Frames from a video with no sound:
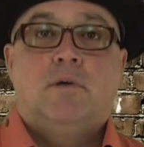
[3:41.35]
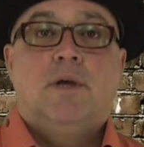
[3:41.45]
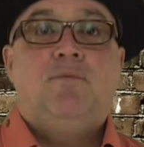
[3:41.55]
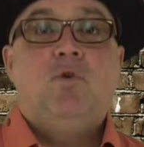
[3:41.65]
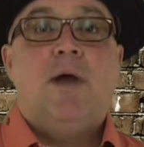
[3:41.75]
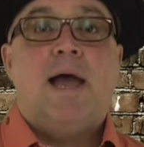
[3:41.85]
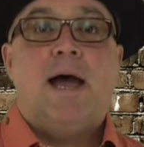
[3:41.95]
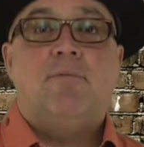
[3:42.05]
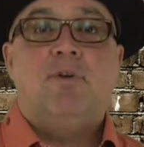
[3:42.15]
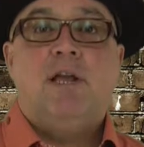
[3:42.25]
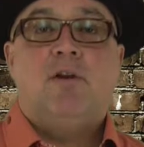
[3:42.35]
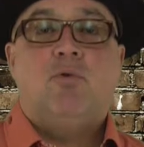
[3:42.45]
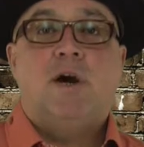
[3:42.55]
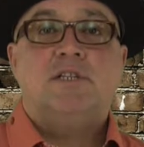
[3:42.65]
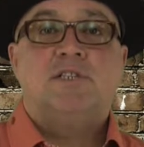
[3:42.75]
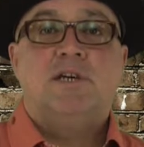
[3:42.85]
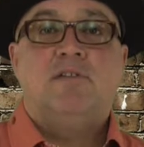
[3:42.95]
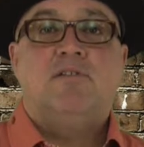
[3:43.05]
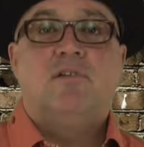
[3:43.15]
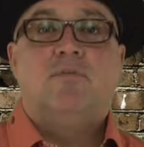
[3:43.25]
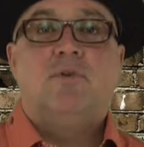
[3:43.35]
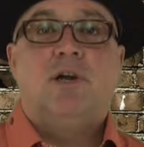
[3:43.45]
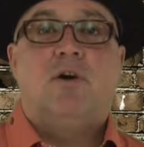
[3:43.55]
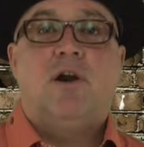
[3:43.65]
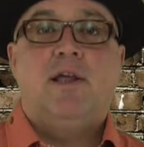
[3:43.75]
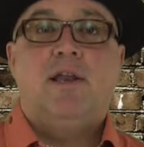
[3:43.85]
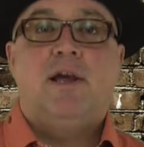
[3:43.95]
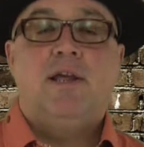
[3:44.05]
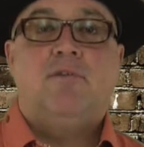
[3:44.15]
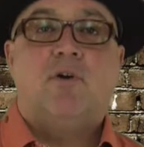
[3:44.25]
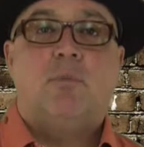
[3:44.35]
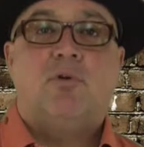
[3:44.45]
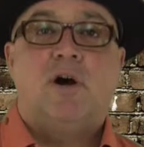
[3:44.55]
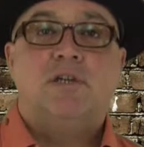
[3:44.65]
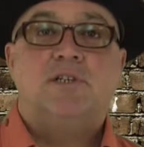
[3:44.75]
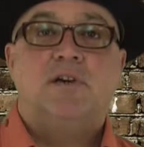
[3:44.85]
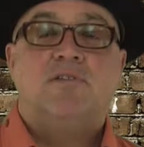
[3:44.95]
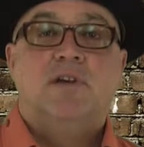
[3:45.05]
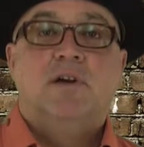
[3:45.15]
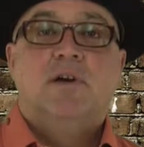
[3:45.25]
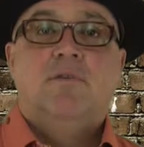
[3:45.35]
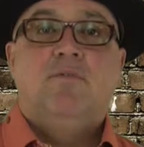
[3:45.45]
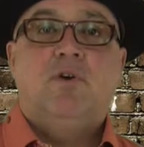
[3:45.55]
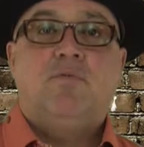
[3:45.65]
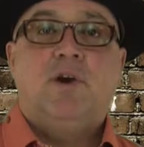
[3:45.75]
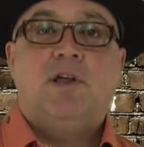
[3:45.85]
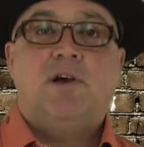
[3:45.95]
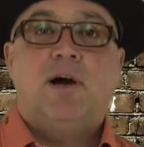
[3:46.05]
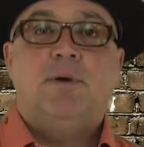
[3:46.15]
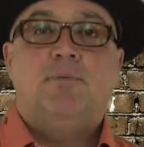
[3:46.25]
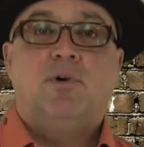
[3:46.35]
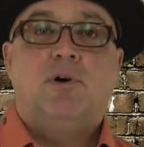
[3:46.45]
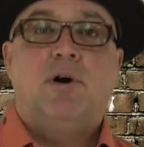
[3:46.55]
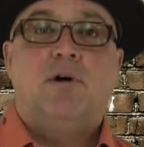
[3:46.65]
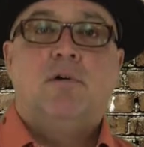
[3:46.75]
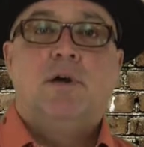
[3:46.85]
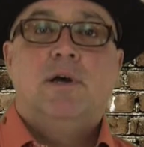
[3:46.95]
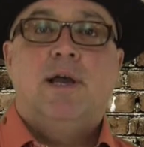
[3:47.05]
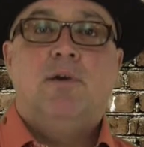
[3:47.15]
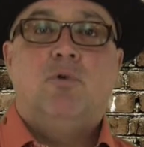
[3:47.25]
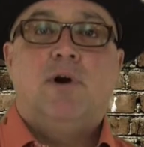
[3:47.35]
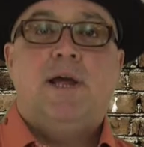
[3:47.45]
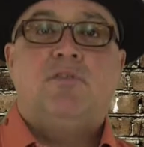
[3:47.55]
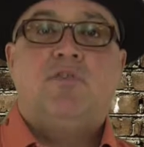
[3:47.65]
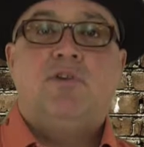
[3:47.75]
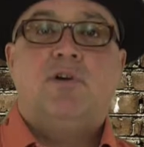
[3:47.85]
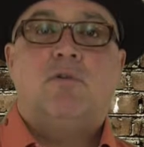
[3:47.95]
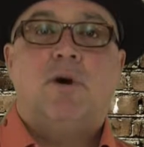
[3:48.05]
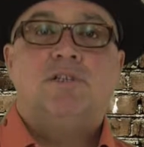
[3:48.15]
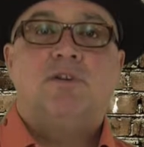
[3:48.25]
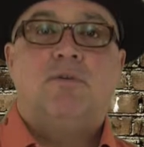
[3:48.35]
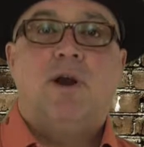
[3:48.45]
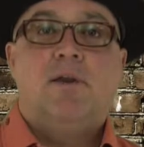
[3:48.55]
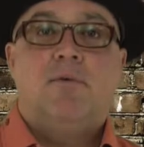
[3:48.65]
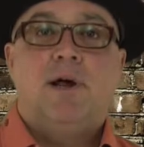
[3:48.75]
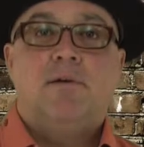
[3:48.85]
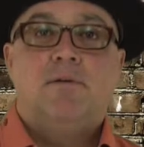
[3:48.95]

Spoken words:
If you have any questions regarding any of our projects, feel free to comment below and we'll answer your question right away.